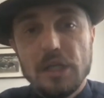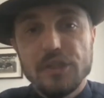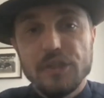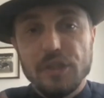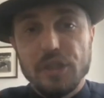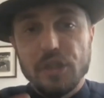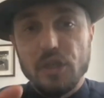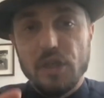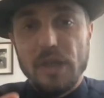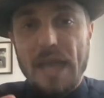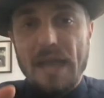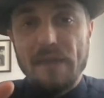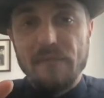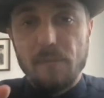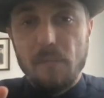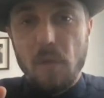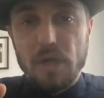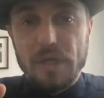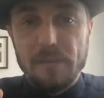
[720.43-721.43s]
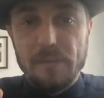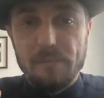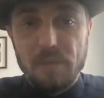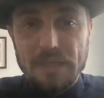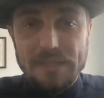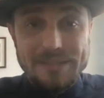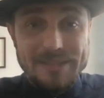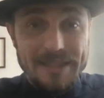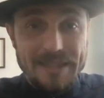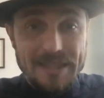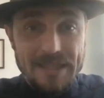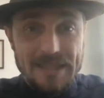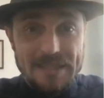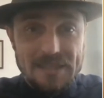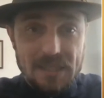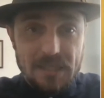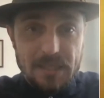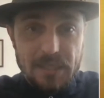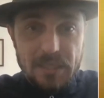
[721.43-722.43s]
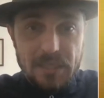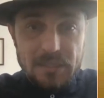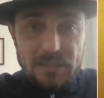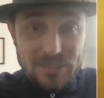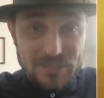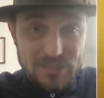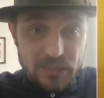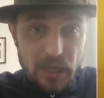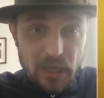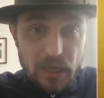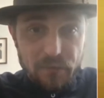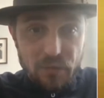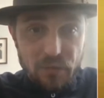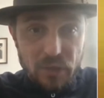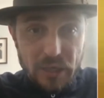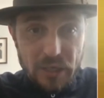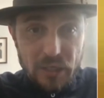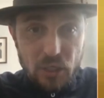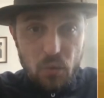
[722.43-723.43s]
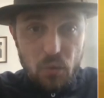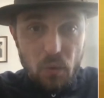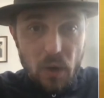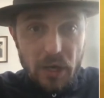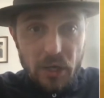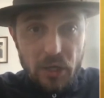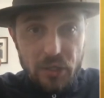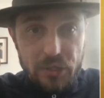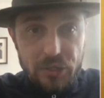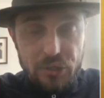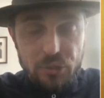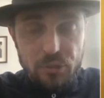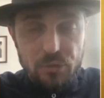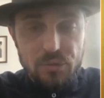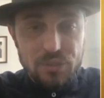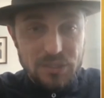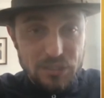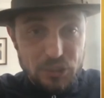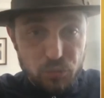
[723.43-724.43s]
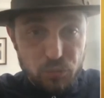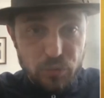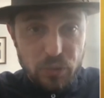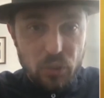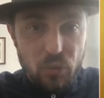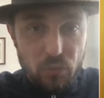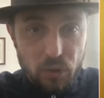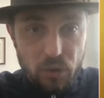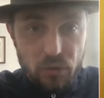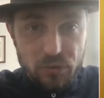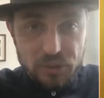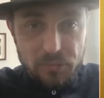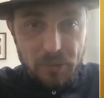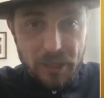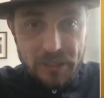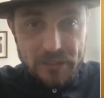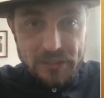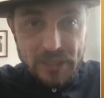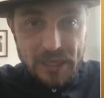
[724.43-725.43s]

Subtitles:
So you're going to have a marketplace to easily discover and acquire and use these real world space